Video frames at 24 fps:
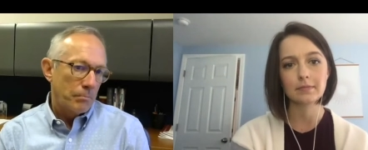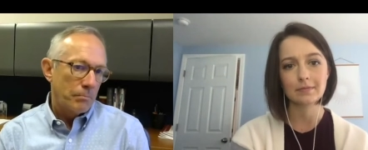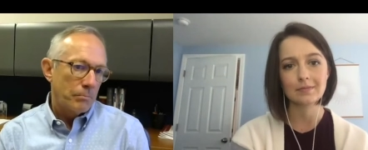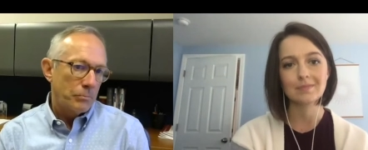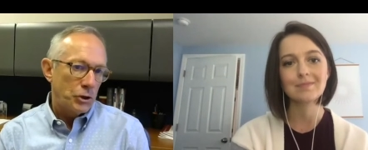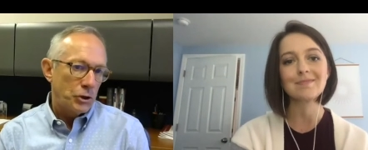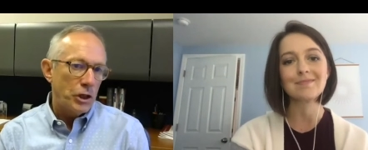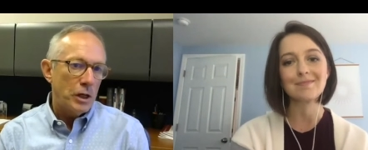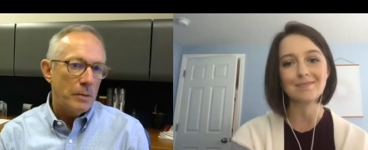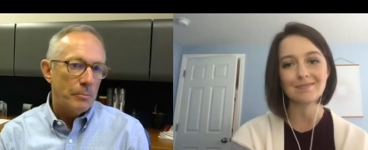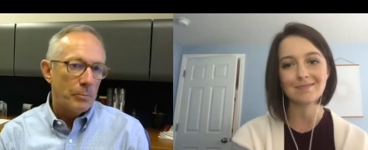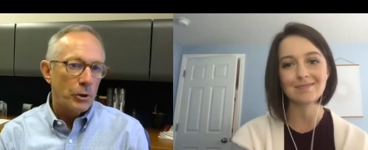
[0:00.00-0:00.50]

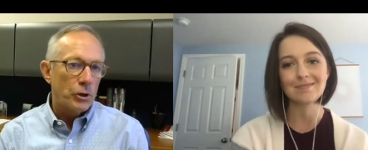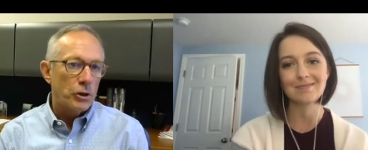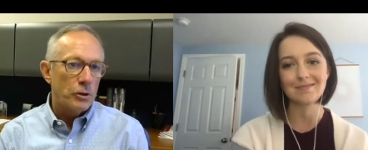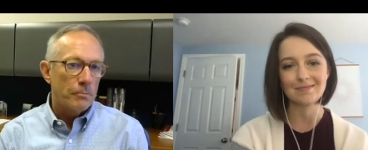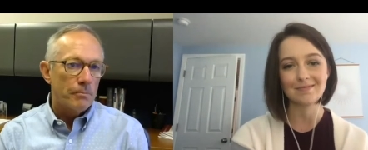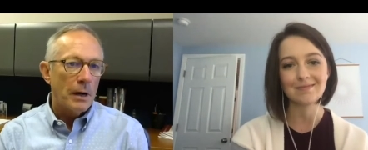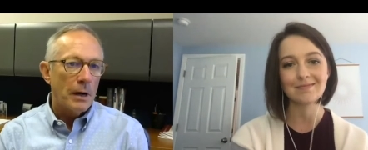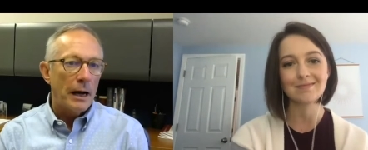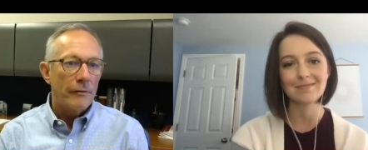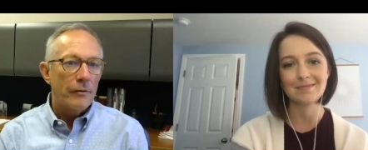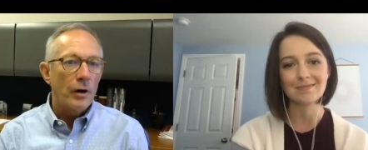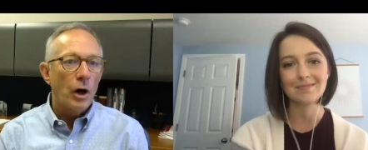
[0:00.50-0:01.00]
Speaker 1: cheaper to
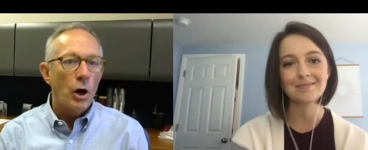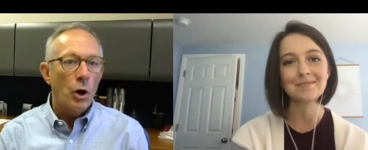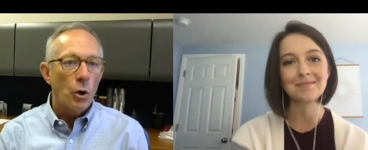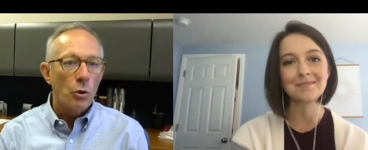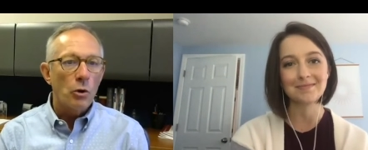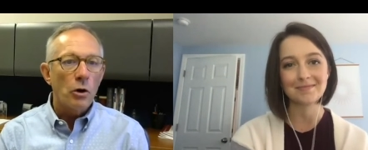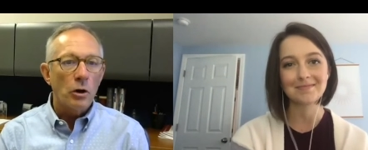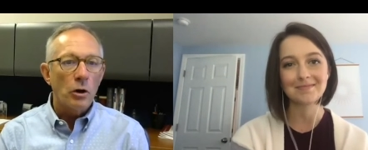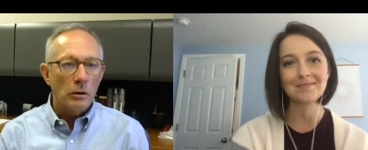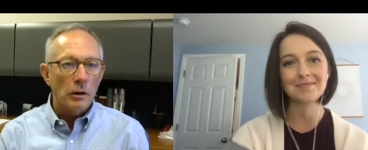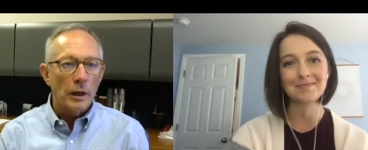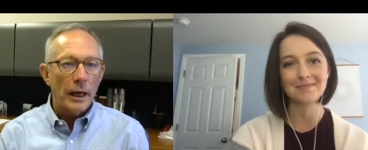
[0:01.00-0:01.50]
buy the whole
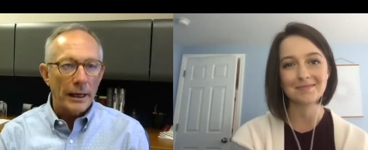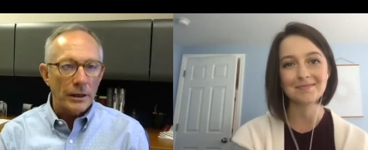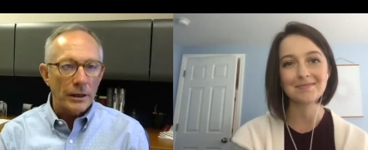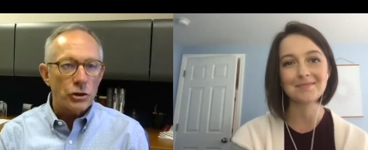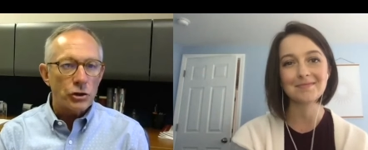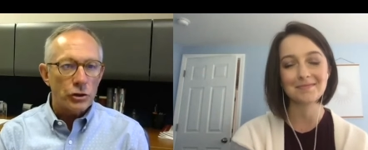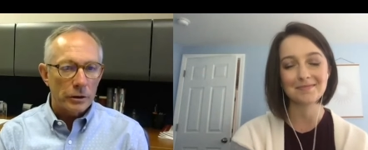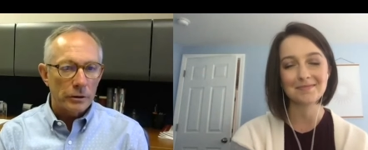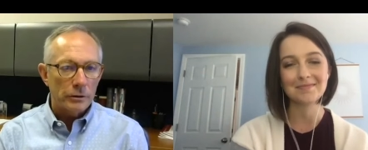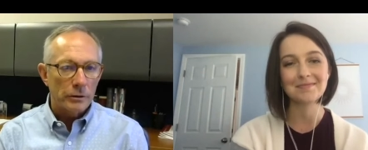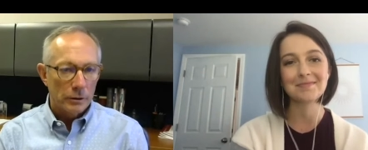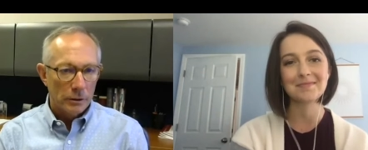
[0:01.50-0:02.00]

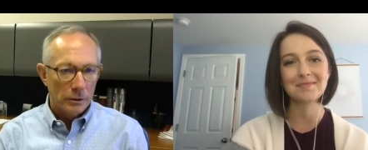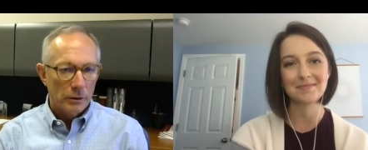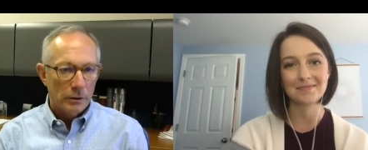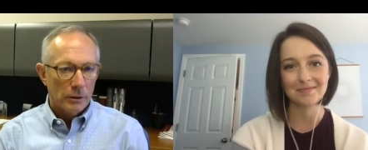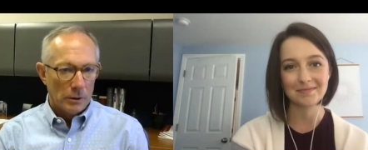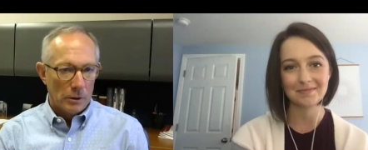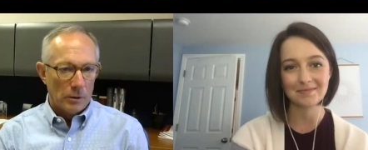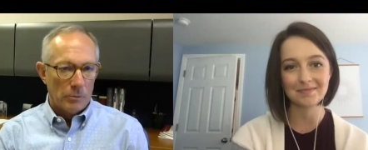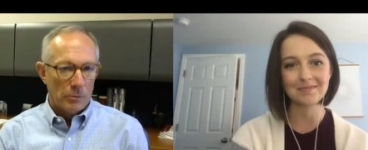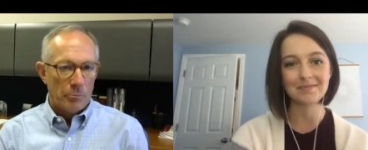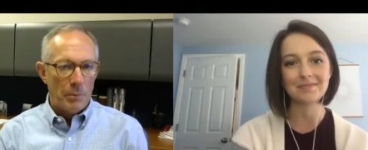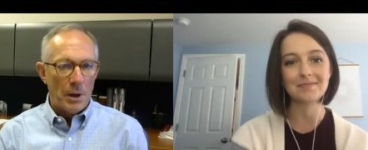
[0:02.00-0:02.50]
collection.
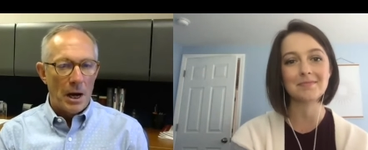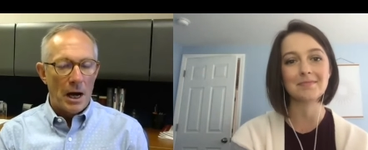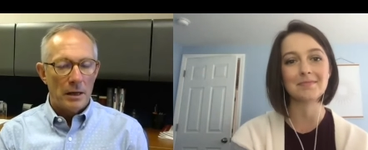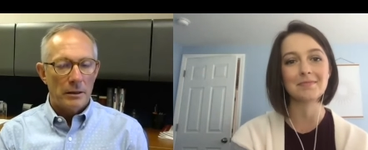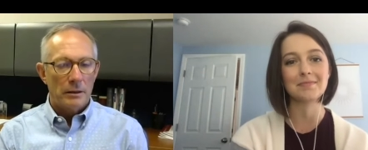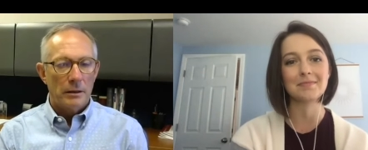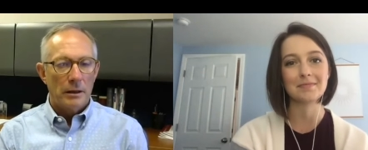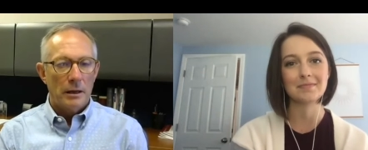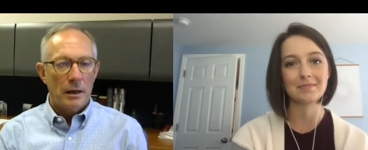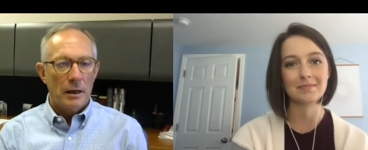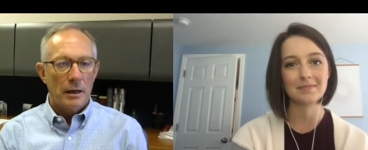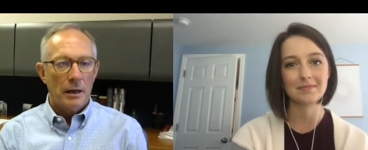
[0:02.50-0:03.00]
Mm-hmm.
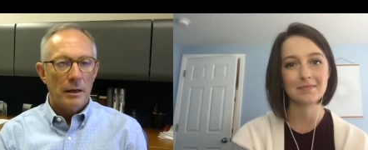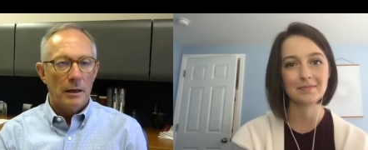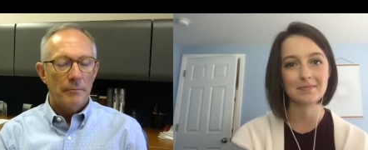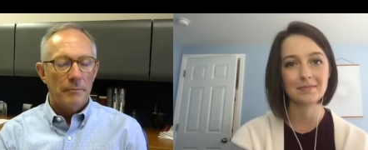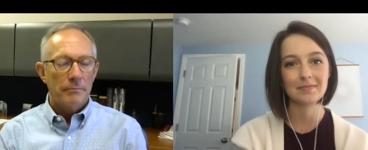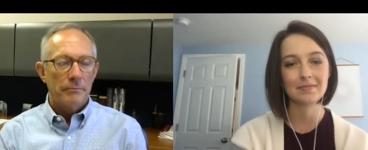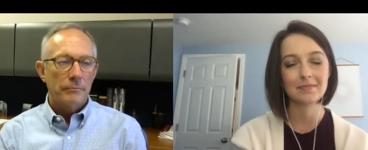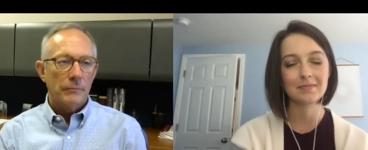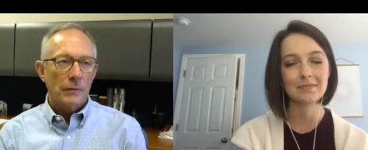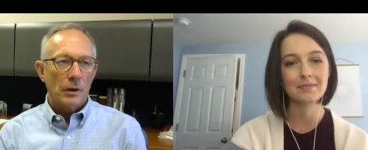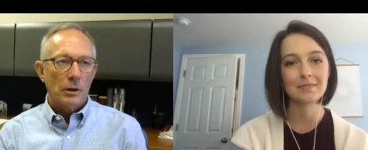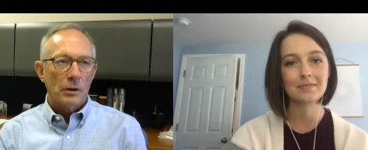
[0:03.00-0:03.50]
But
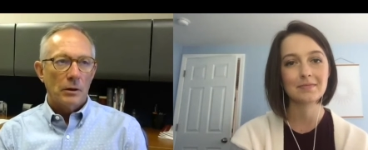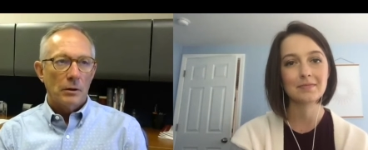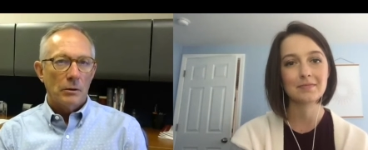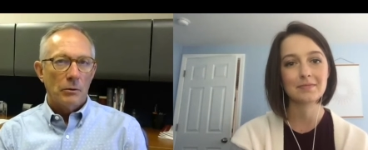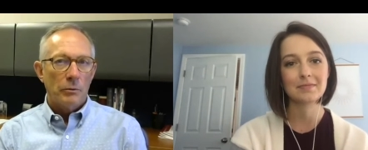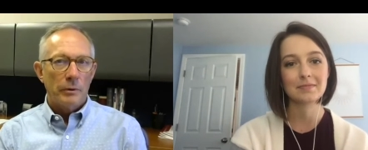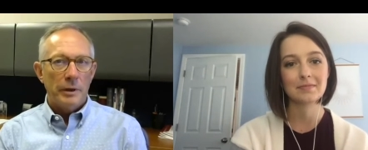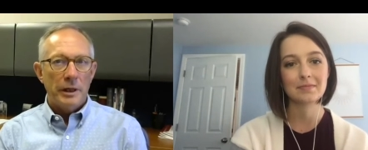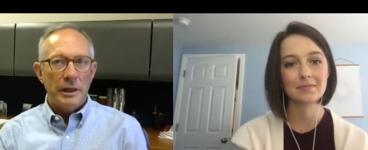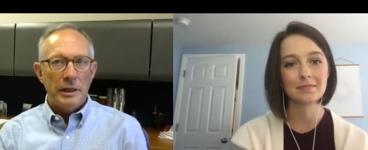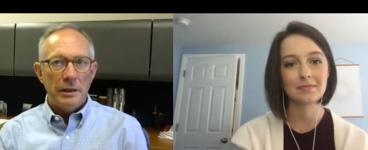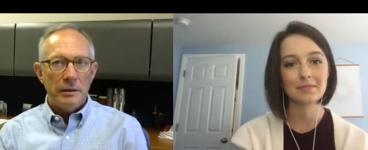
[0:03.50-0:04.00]
um,
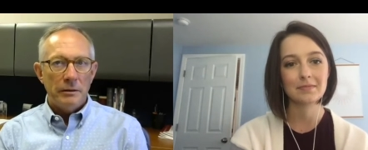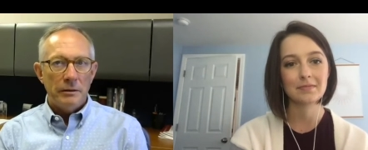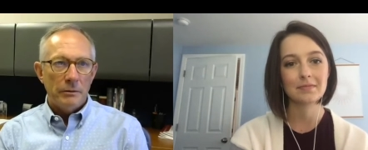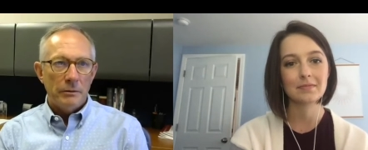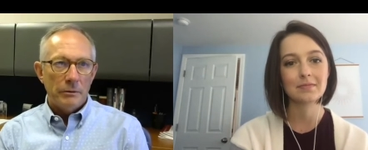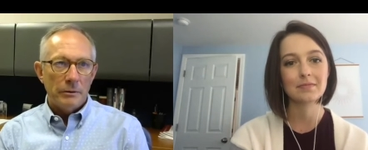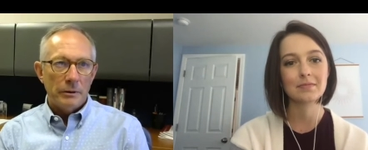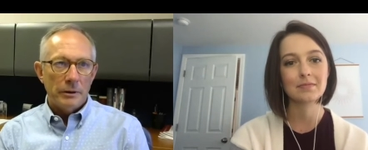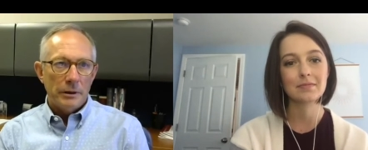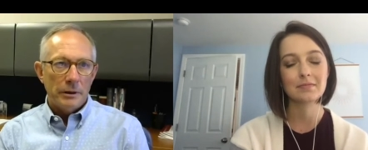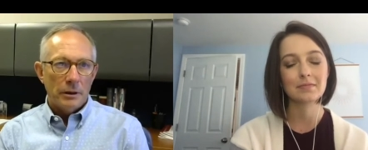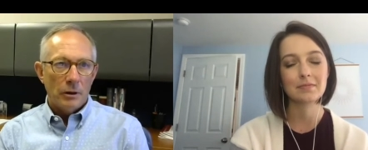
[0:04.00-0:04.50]
we,
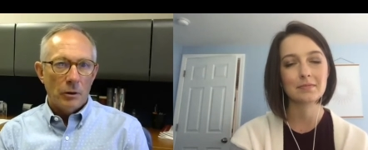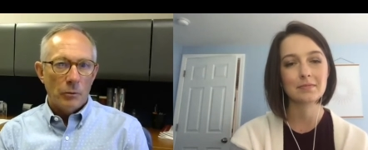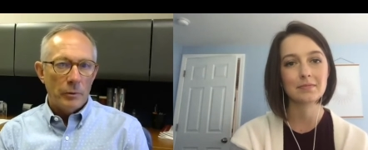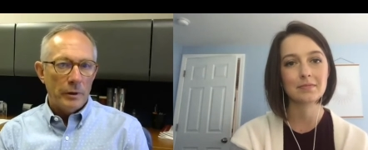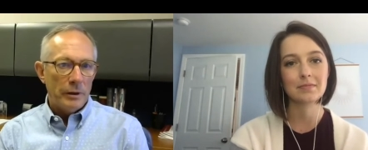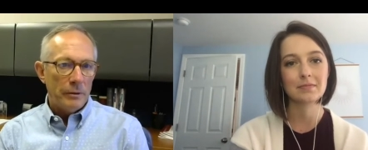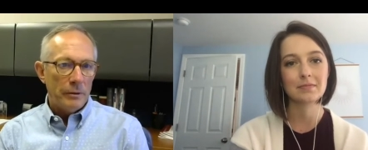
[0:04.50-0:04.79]
you know, we,